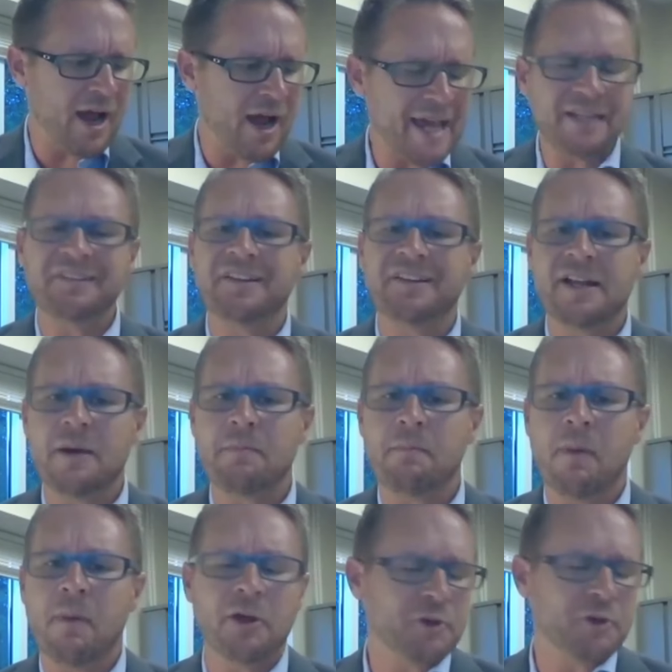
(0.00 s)
I can set up
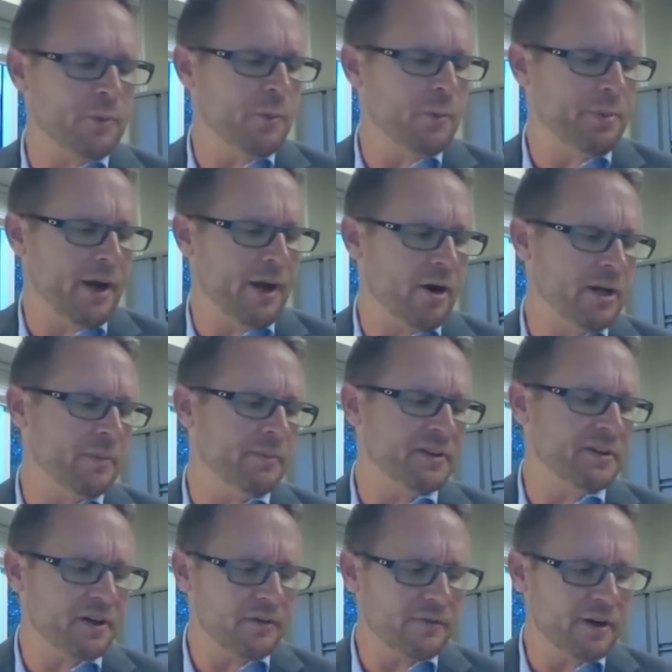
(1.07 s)
multiple parent
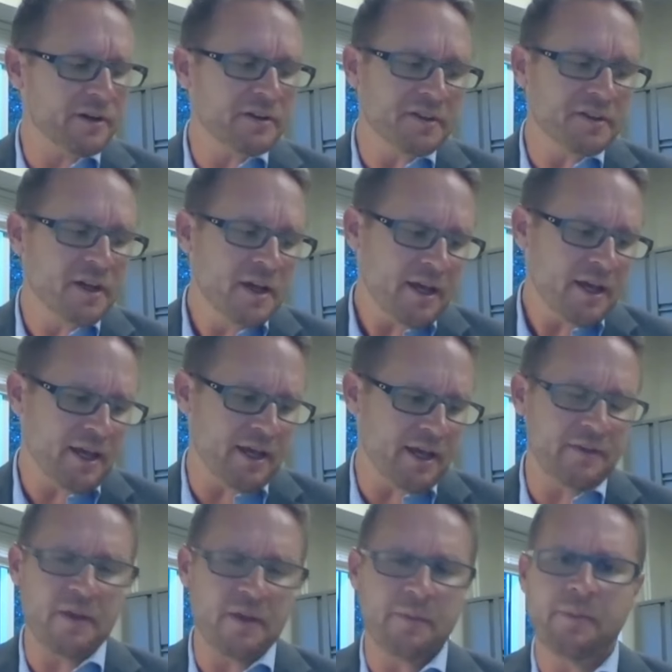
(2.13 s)
observers yeah.
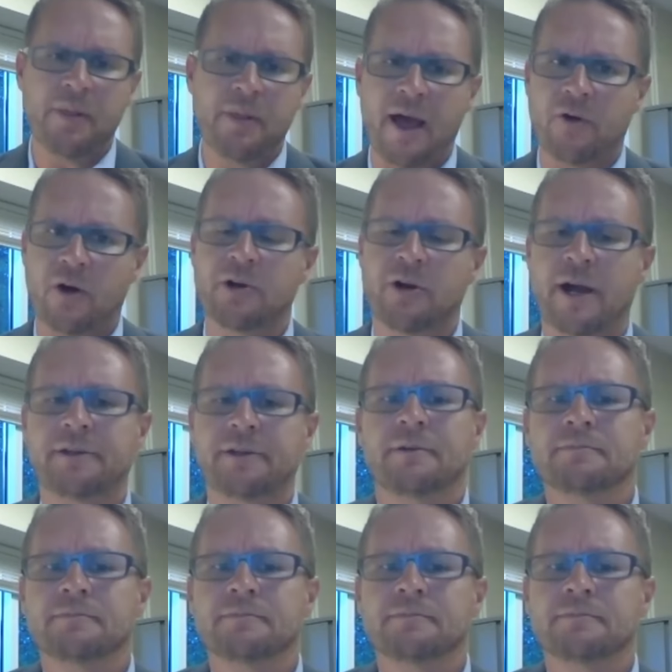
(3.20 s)
in the platform, correct?